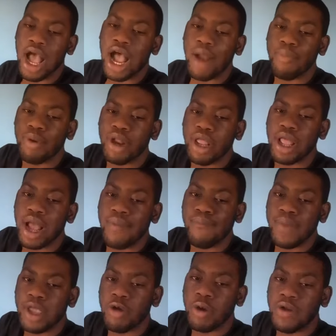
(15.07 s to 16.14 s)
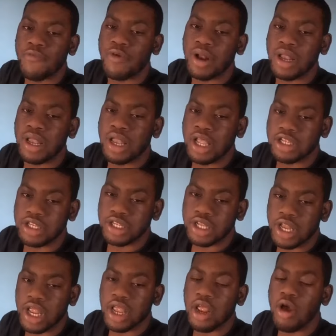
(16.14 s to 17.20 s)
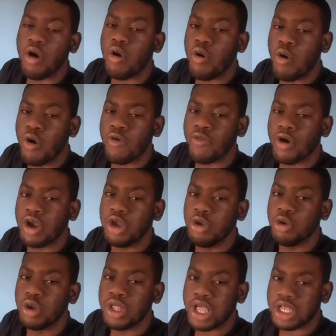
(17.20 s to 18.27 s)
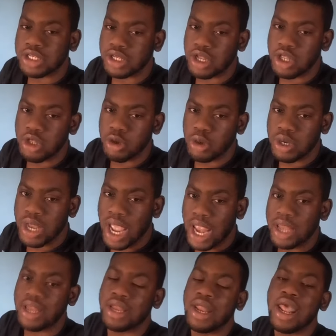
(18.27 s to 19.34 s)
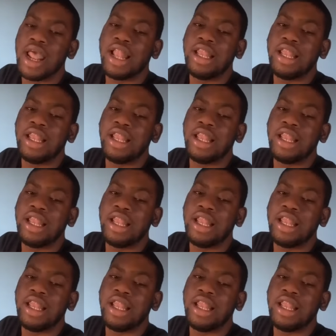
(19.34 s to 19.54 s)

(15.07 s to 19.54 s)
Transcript: I predict a big win for Leicester City over Newcastle United.